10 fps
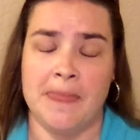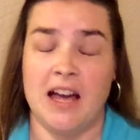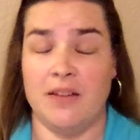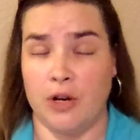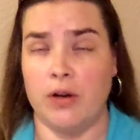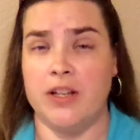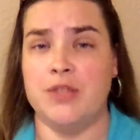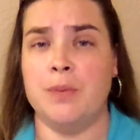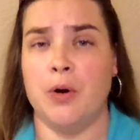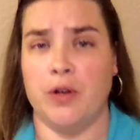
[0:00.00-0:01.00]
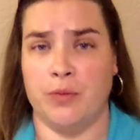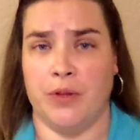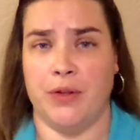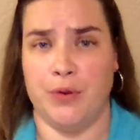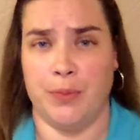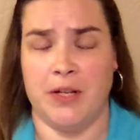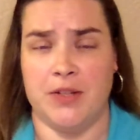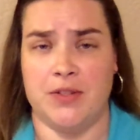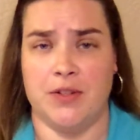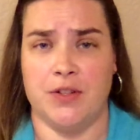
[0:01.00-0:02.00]
I've already spoken with youth
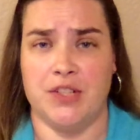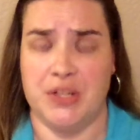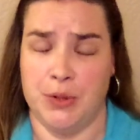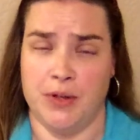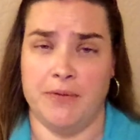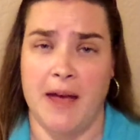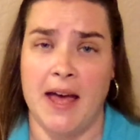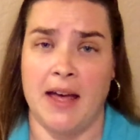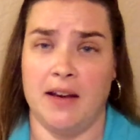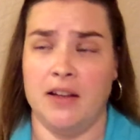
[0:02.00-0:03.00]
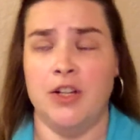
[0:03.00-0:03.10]
ministers who have had